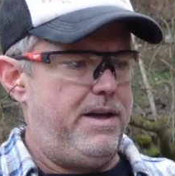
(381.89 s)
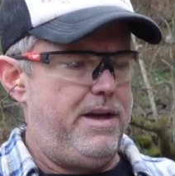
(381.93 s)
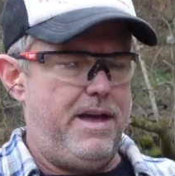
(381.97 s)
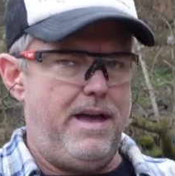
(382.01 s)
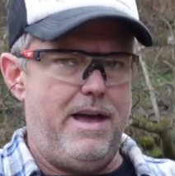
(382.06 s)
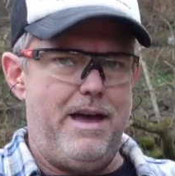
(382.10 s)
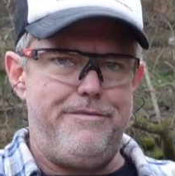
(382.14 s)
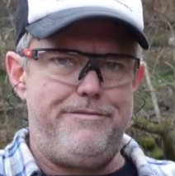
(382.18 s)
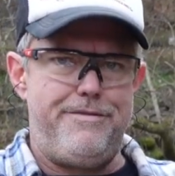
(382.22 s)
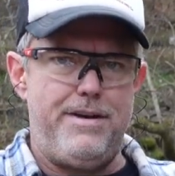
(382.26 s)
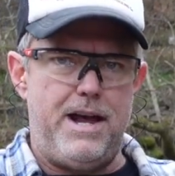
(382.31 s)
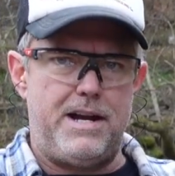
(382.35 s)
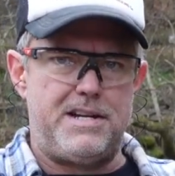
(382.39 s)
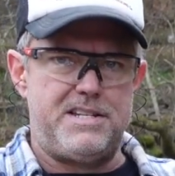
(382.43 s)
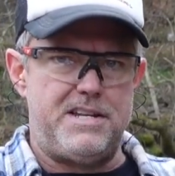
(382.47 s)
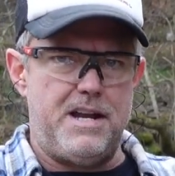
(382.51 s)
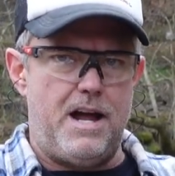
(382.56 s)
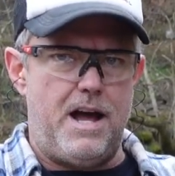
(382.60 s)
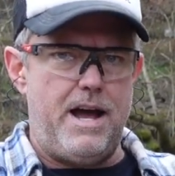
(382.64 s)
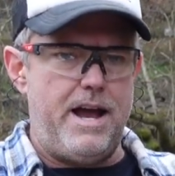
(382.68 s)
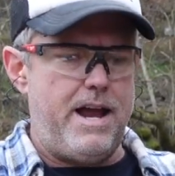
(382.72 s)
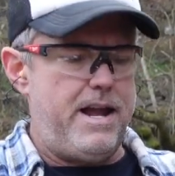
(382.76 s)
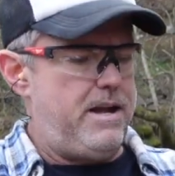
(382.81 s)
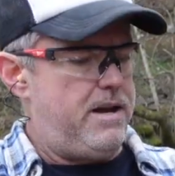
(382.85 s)

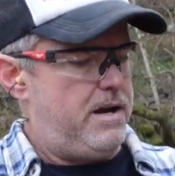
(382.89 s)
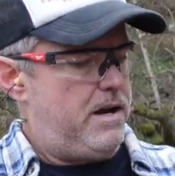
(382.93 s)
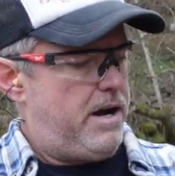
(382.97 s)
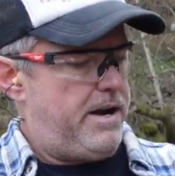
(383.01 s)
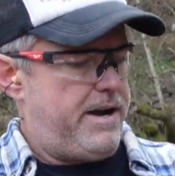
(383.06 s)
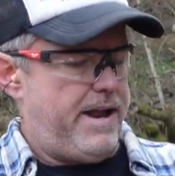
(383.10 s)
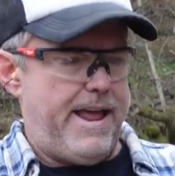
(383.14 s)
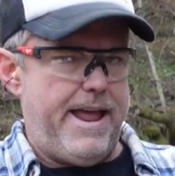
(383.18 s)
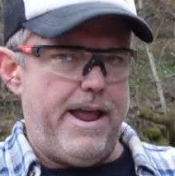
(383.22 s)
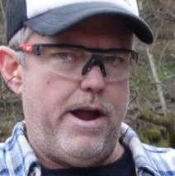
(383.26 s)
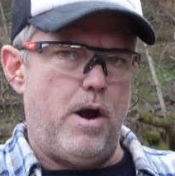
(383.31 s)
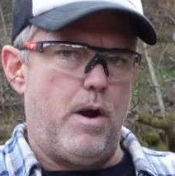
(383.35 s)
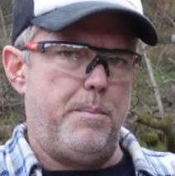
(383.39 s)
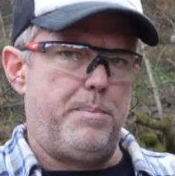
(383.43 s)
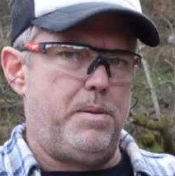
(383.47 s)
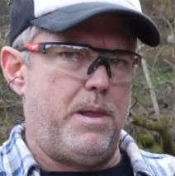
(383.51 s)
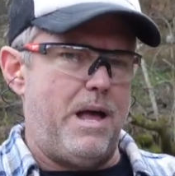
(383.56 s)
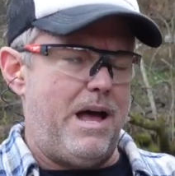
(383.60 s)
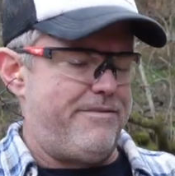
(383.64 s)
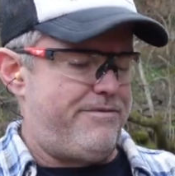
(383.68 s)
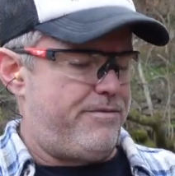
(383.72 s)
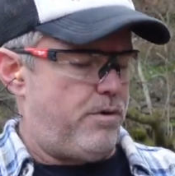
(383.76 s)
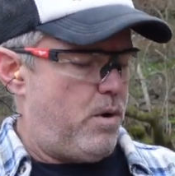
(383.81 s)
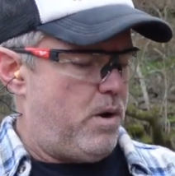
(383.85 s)
FX9 on an AR
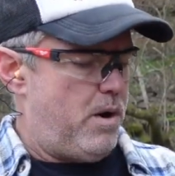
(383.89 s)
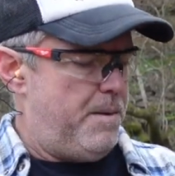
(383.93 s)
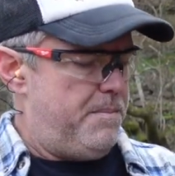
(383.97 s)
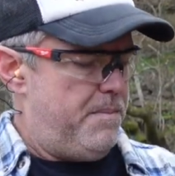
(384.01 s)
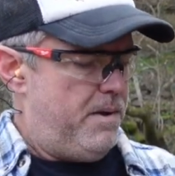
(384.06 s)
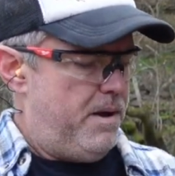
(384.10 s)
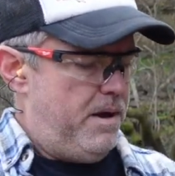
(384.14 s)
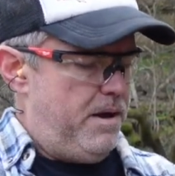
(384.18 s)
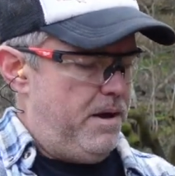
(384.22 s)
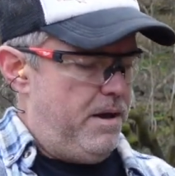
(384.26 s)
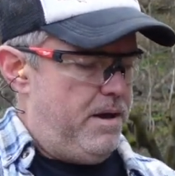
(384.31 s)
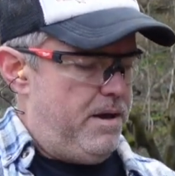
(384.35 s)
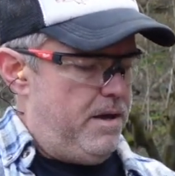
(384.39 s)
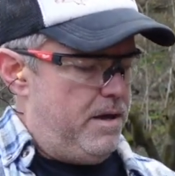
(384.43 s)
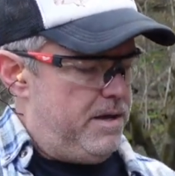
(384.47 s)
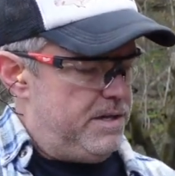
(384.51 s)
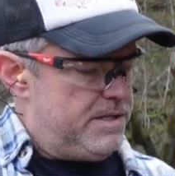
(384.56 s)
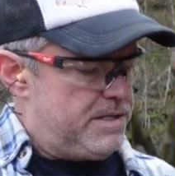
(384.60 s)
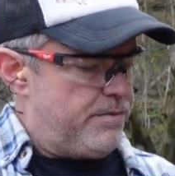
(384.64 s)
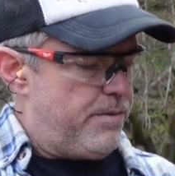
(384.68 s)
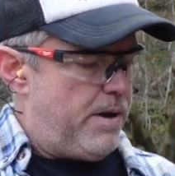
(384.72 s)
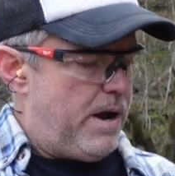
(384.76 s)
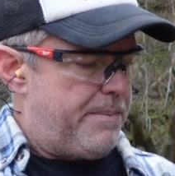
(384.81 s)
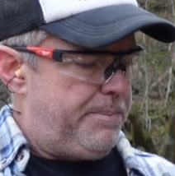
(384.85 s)
platform,
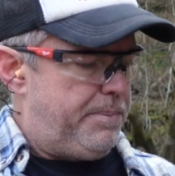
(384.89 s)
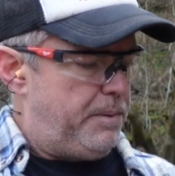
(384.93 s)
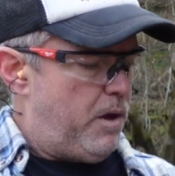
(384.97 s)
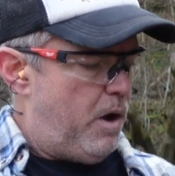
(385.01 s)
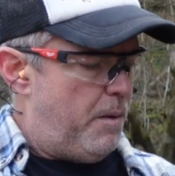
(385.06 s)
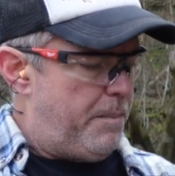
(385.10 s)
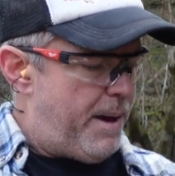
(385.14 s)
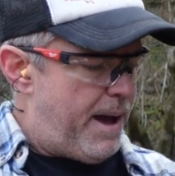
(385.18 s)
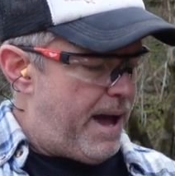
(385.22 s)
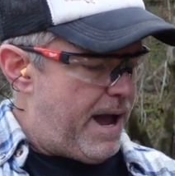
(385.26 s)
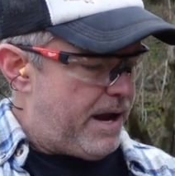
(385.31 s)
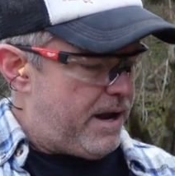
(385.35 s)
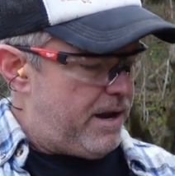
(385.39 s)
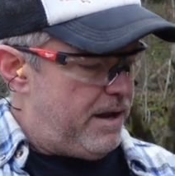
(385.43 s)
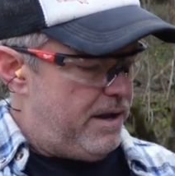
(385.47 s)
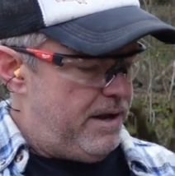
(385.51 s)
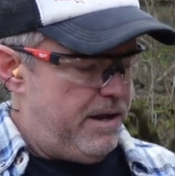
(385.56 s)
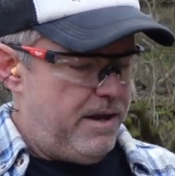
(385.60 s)
direct blowback,